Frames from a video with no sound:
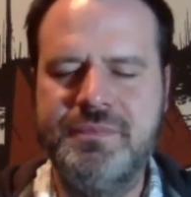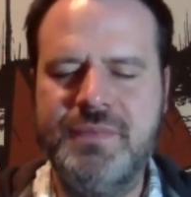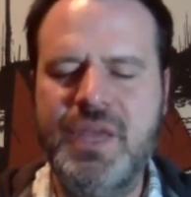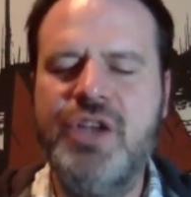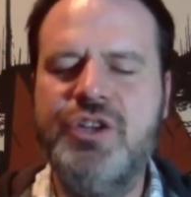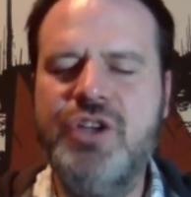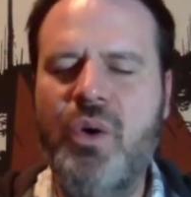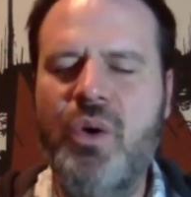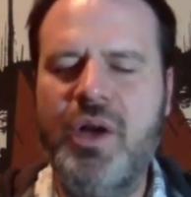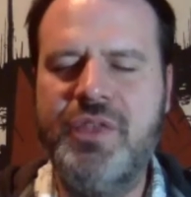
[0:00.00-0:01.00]

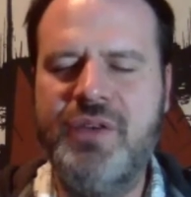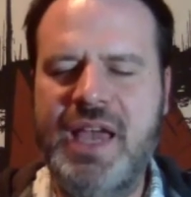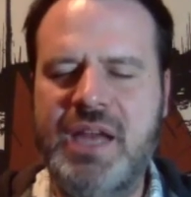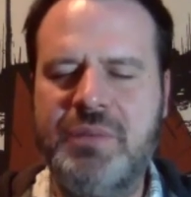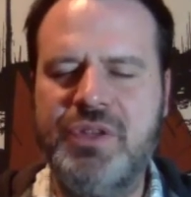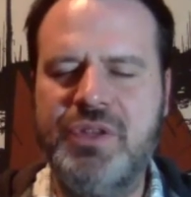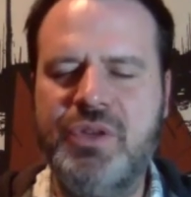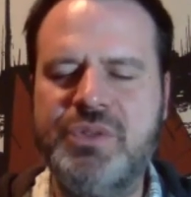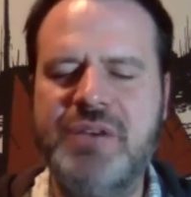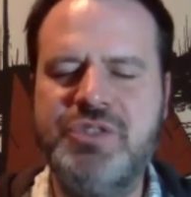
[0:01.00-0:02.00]
No other animal
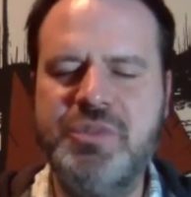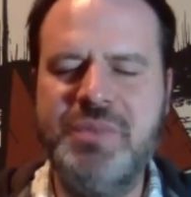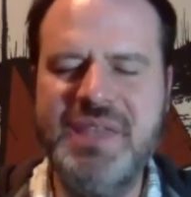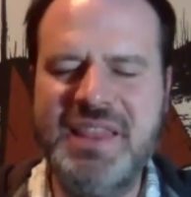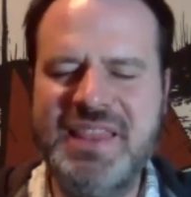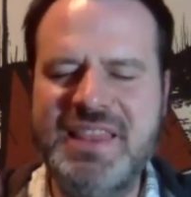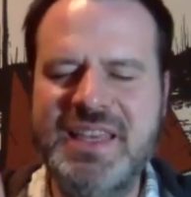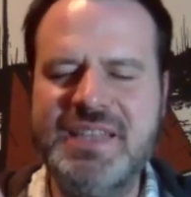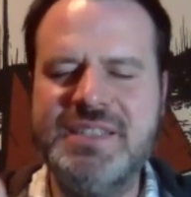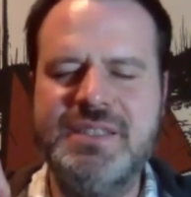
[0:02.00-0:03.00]
knows how to be
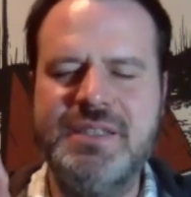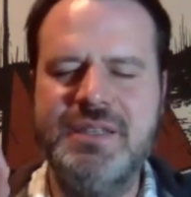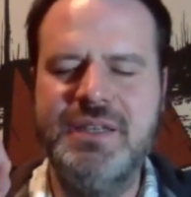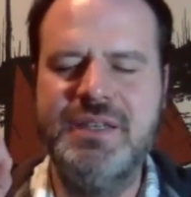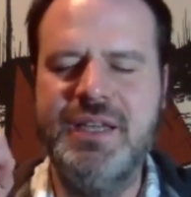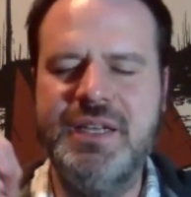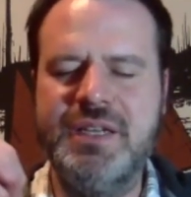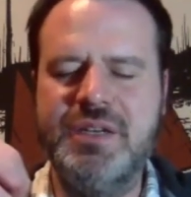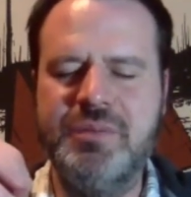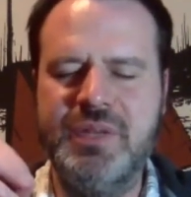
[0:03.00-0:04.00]
this
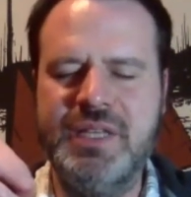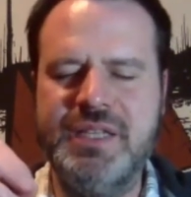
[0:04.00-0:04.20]
incomplete.